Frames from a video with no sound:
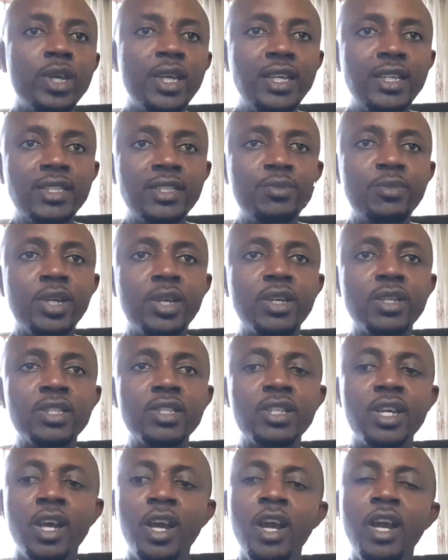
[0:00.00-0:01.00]
eat,
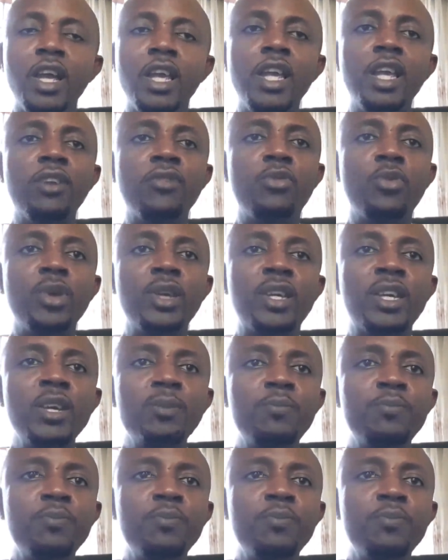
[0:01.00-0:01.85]
because if we keep